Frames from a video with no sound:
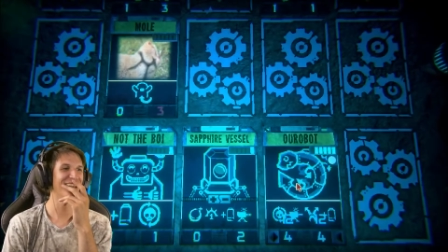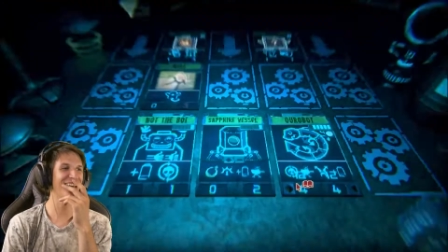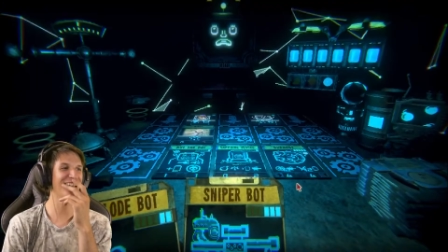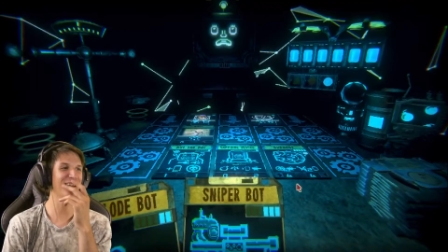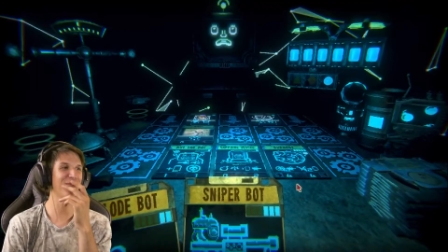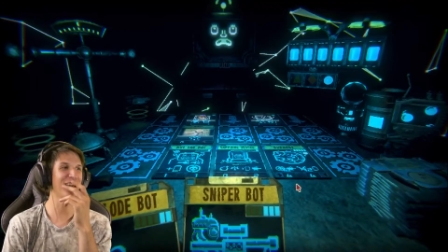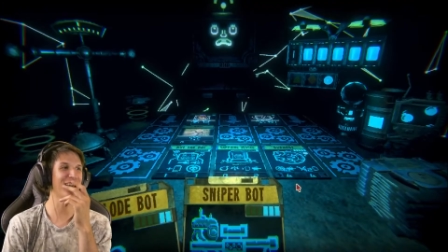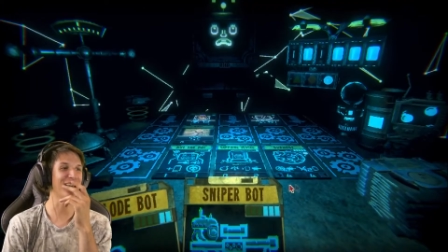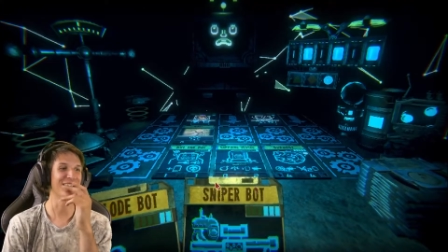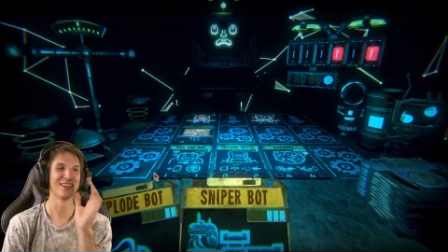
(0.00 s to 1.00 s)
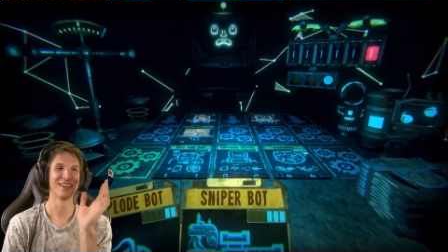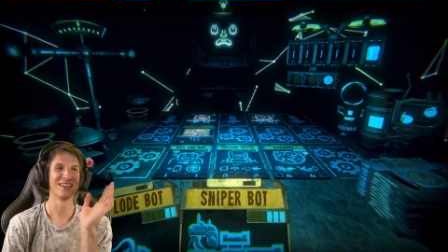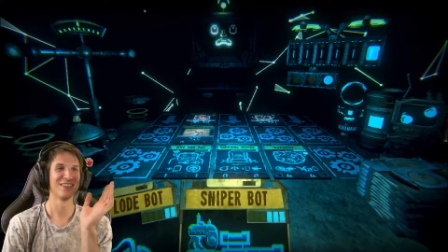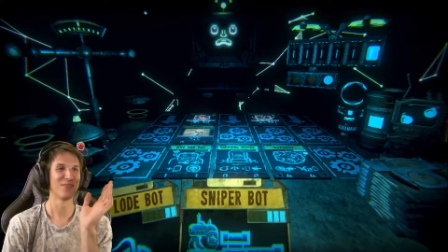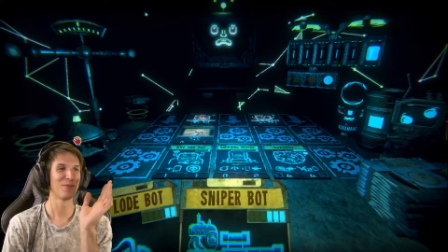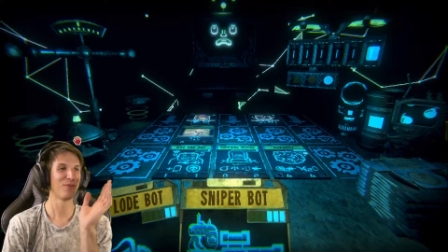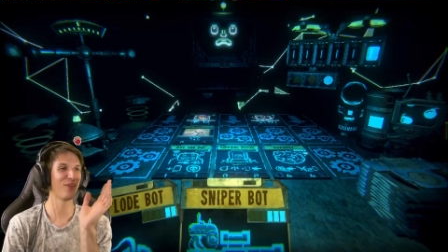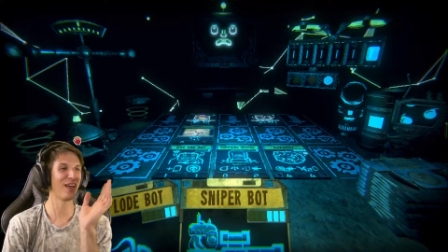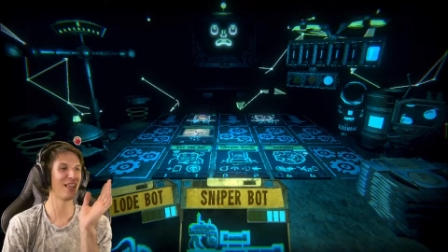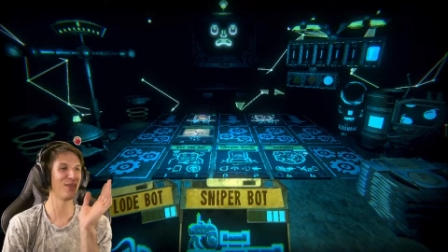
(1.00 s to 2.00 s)
Anyway,
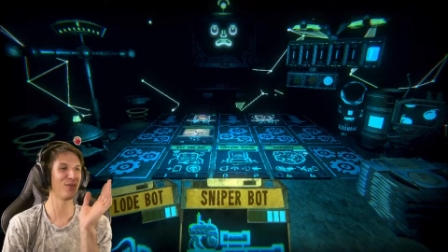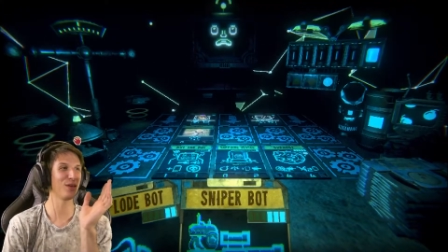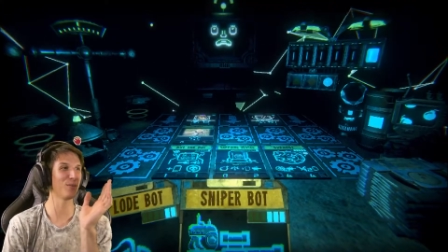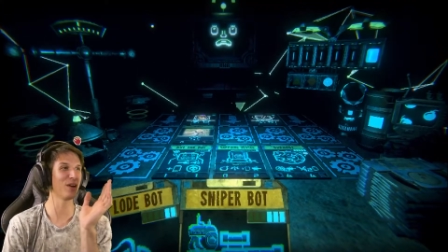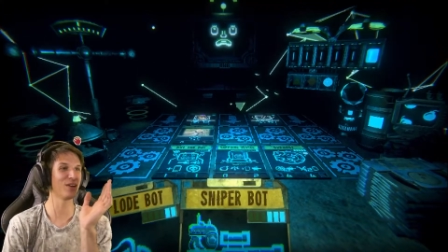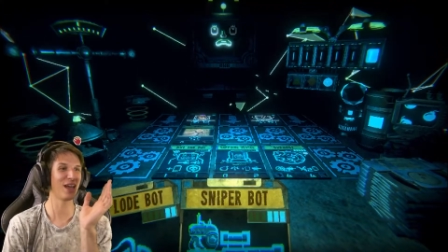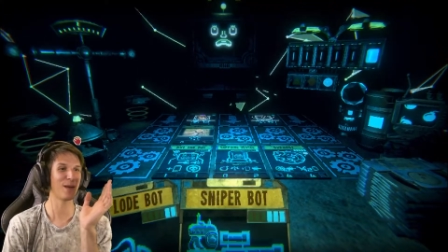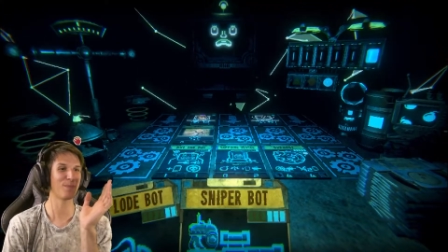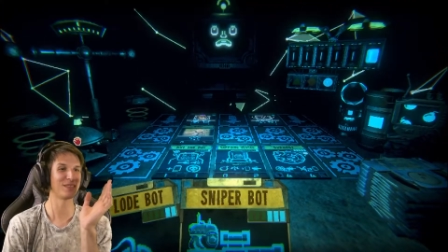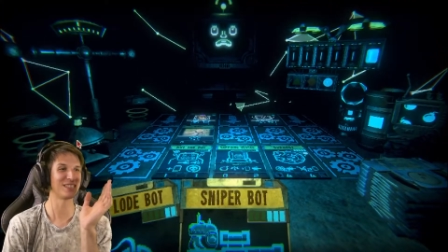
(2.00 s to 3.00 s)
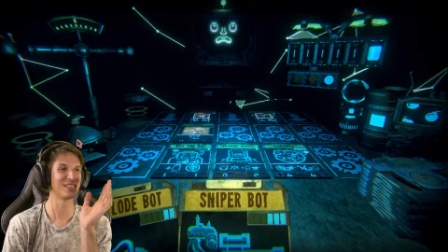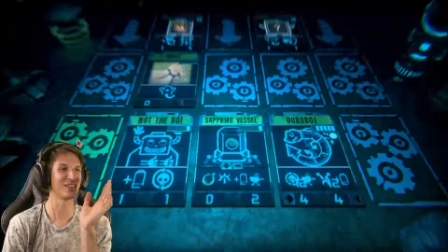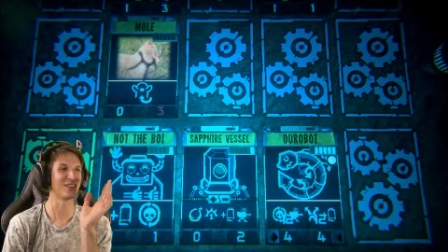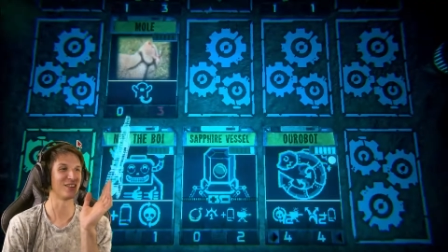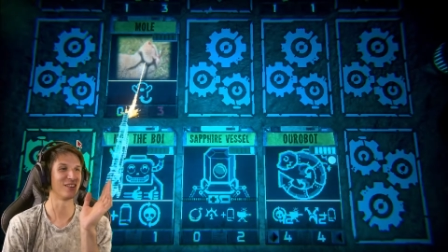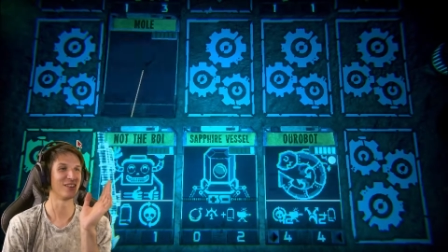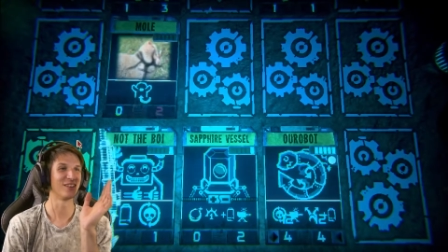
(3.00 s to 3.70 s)
before anything weird happens here.